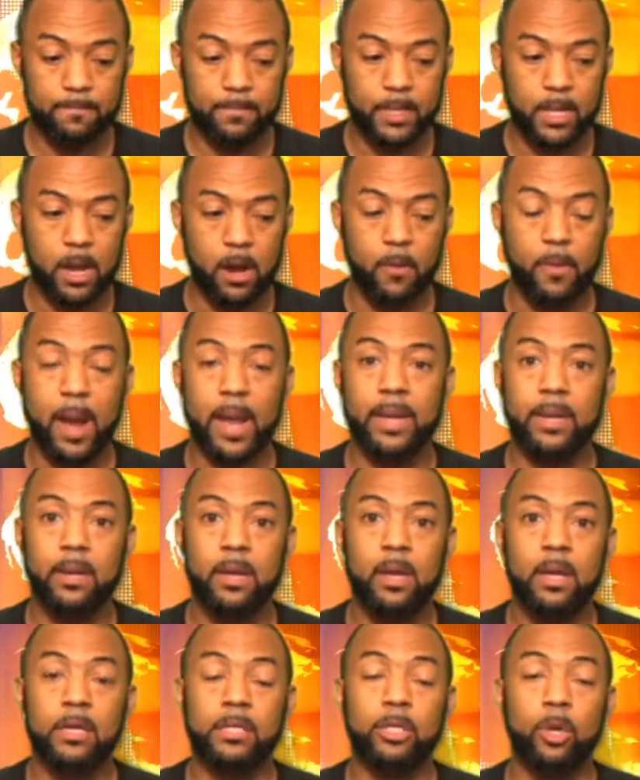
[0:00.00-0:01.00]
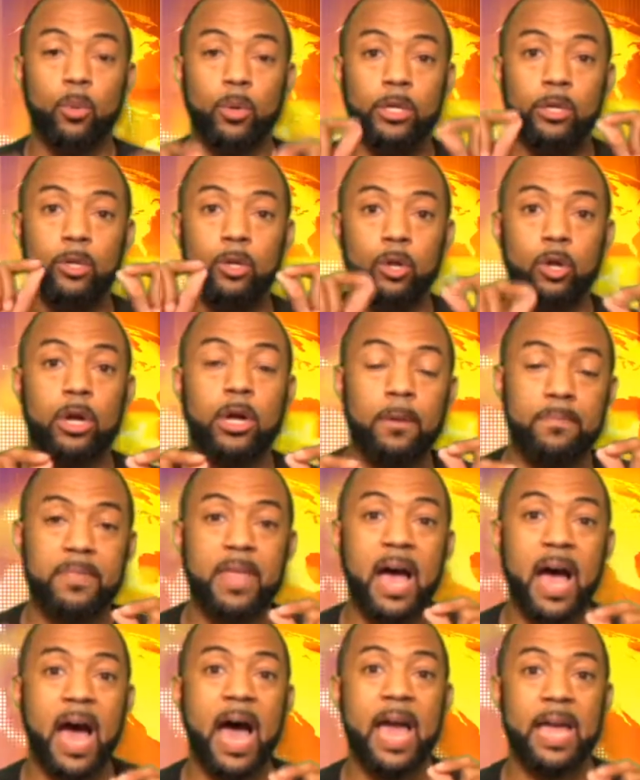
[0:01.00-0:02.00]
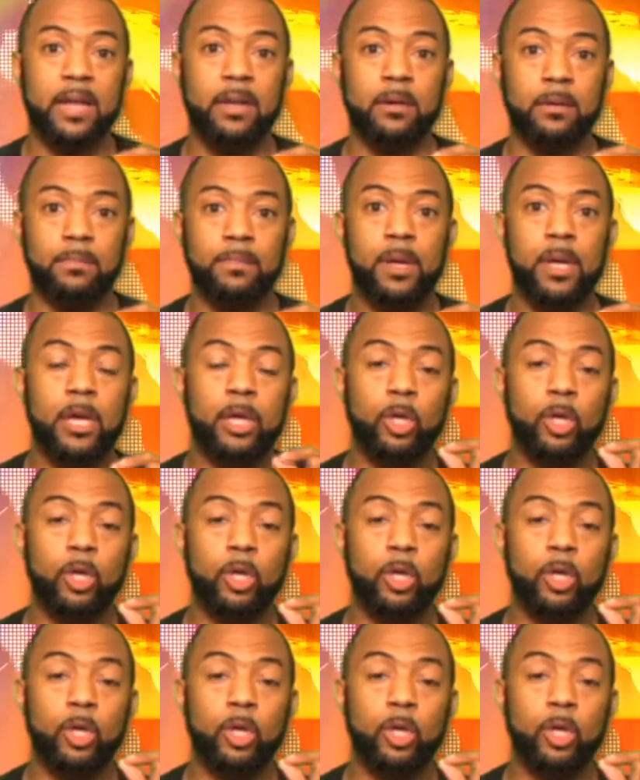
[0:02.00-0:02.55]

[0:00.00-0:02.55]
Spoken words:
All right. So when you look up the item,